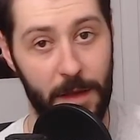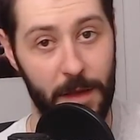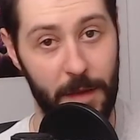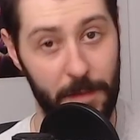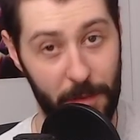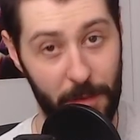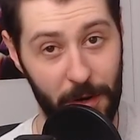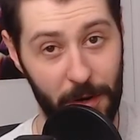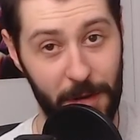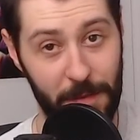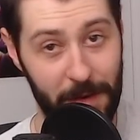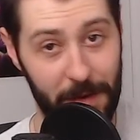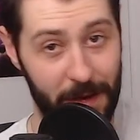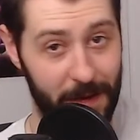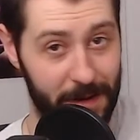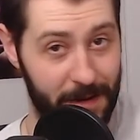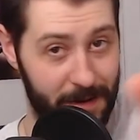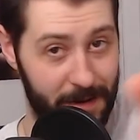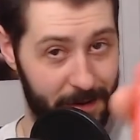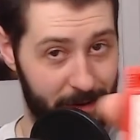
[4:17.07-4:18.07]

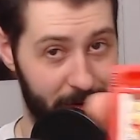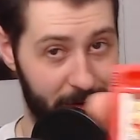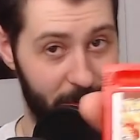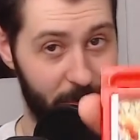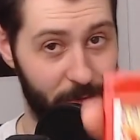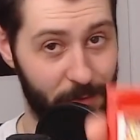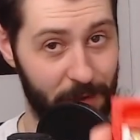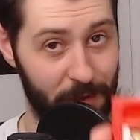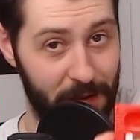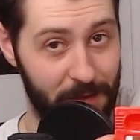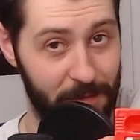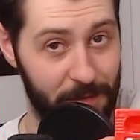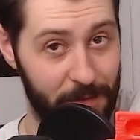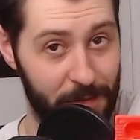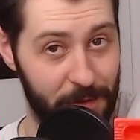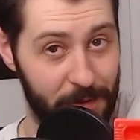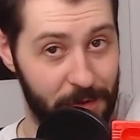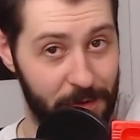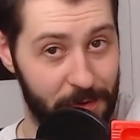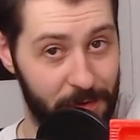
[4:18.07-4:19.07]
Pokemon Red and
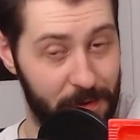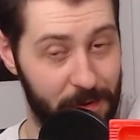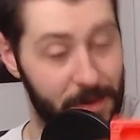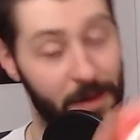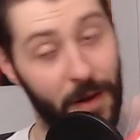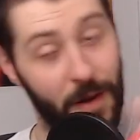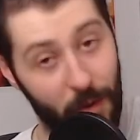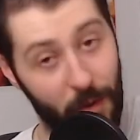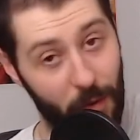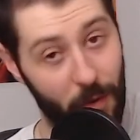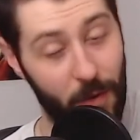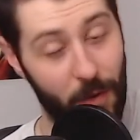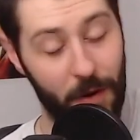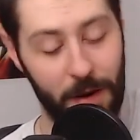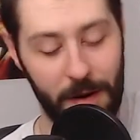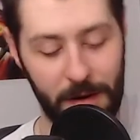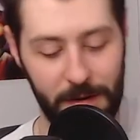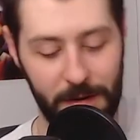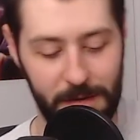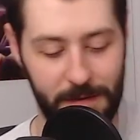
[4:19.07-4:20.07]
Blue,
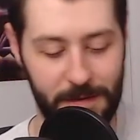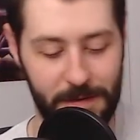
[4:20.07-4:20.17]
or